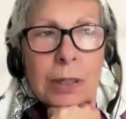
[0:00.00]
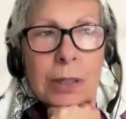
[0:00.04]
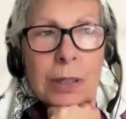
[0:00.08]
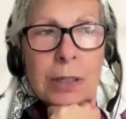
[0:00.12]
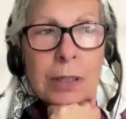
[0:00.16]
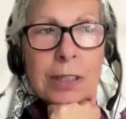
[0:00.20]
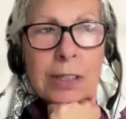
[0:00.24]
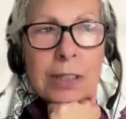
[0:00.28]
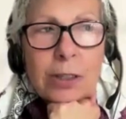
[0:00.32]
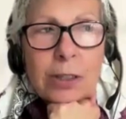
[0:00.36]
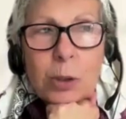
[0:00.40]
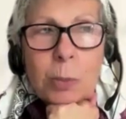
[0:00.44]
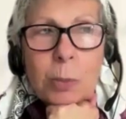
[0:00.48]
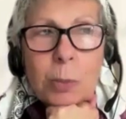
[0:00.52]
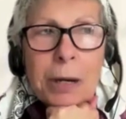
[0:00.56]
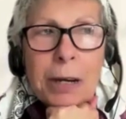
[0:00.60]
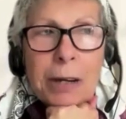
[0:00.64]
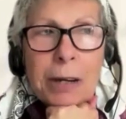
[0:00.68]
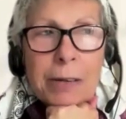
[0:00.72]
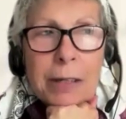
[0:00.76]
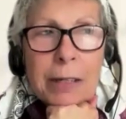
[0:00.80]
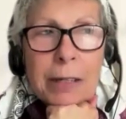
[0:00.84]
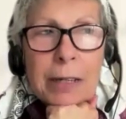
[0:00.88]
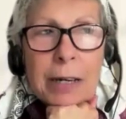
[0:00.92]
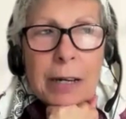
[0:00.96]
did you
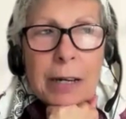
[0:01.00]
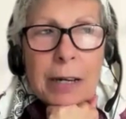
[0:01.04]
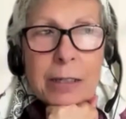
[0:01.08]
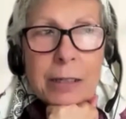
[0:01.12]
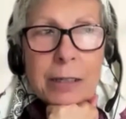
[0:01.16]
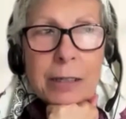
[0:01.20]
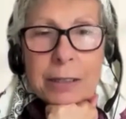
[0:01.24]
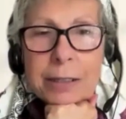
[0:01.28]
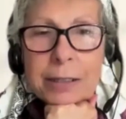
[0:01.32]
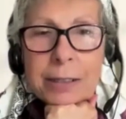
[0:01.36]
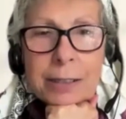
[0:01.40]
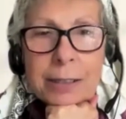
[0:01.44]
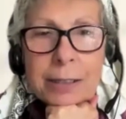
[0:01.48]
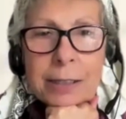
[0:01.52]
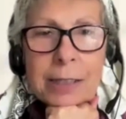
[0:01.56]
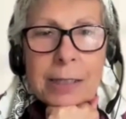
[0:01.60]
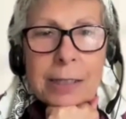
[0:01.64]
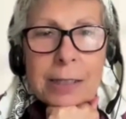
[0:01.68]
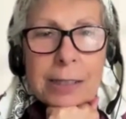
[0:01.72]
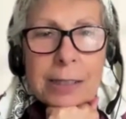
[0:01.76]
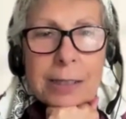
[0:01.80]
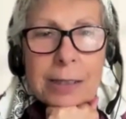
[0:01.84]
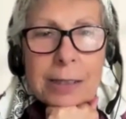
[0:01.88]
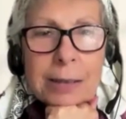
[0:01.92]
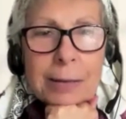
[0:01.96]
marry a
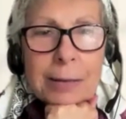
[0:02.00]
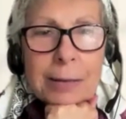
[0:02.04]
narcissist?